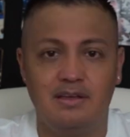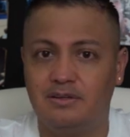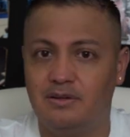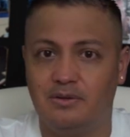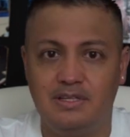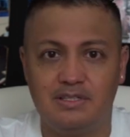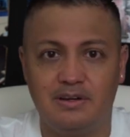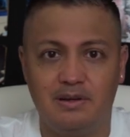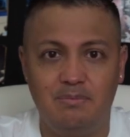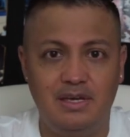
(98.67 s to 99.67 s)
You know, these are
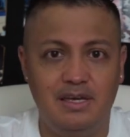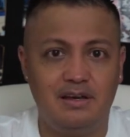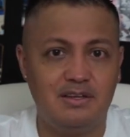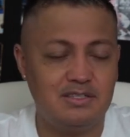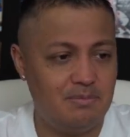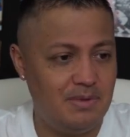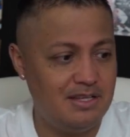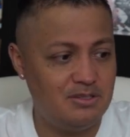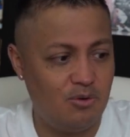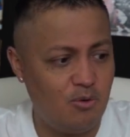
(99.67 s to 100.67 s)
going to be custom
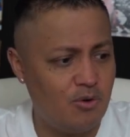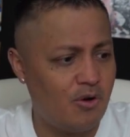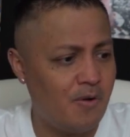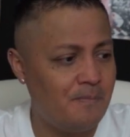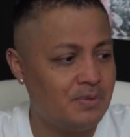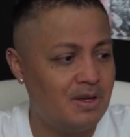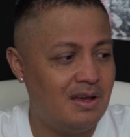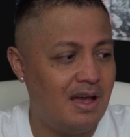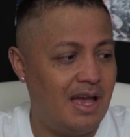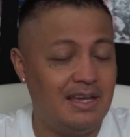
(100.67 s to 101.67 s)
made to order.
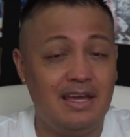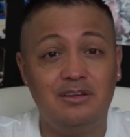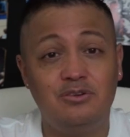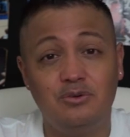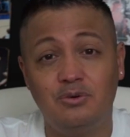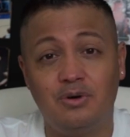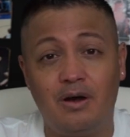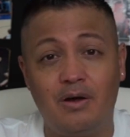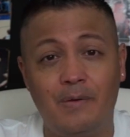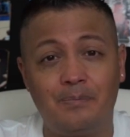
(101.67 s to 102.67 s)
I can
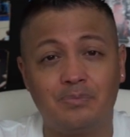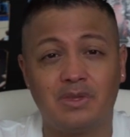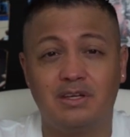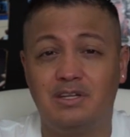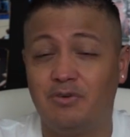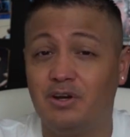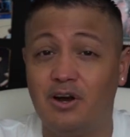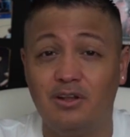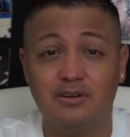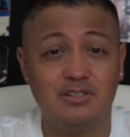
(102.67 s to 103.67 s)
do different
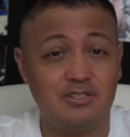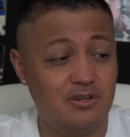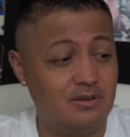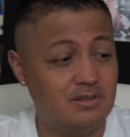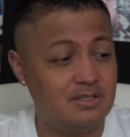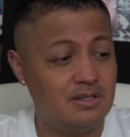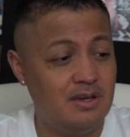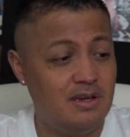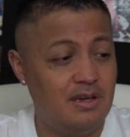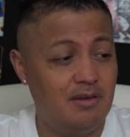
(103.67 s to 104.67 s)
color shirts
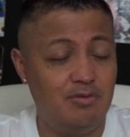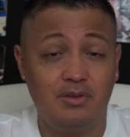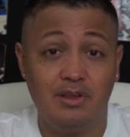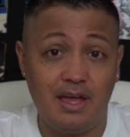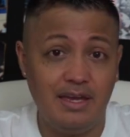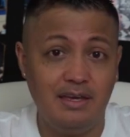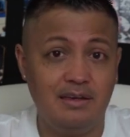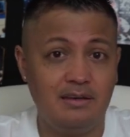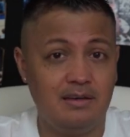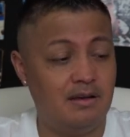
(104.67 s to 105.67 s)
if you
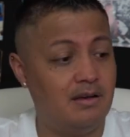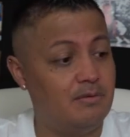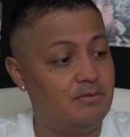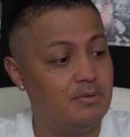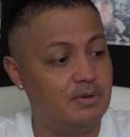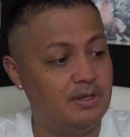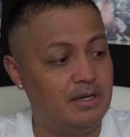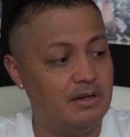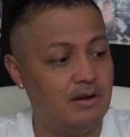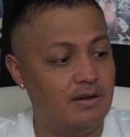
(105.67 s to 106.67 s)
like, if you
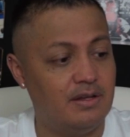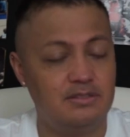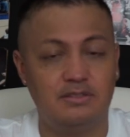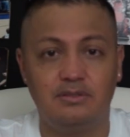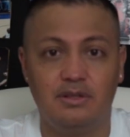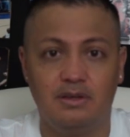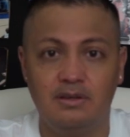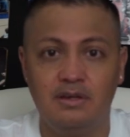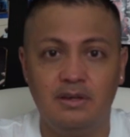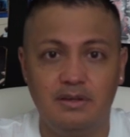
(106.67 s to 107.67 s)
really are into
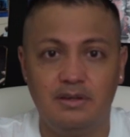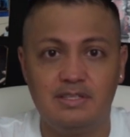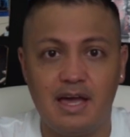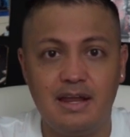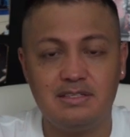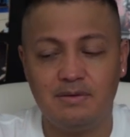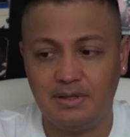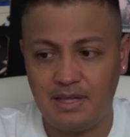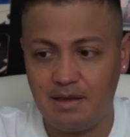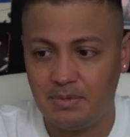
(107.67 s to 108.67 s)
the design and stuff
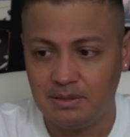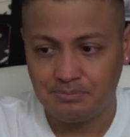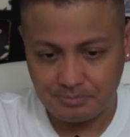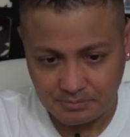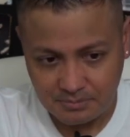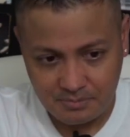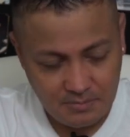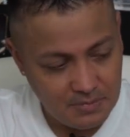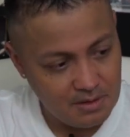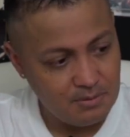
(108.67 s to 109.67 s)
like that. But
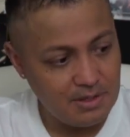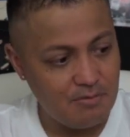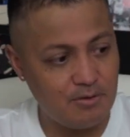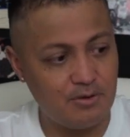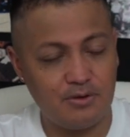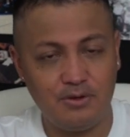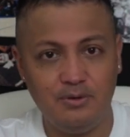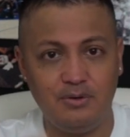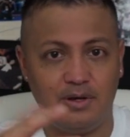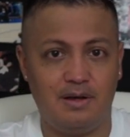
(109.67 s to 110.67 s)
without further
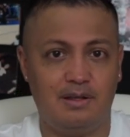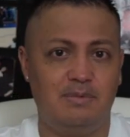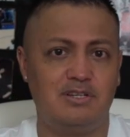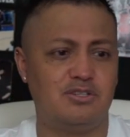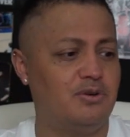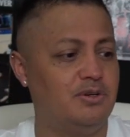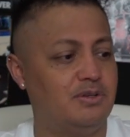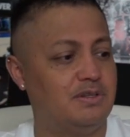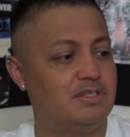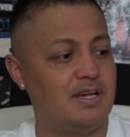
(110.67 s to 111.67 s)
ado, let me show
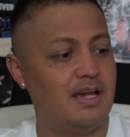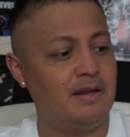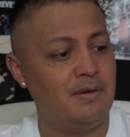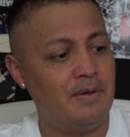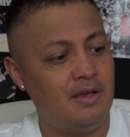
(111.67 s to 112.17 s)
you the design.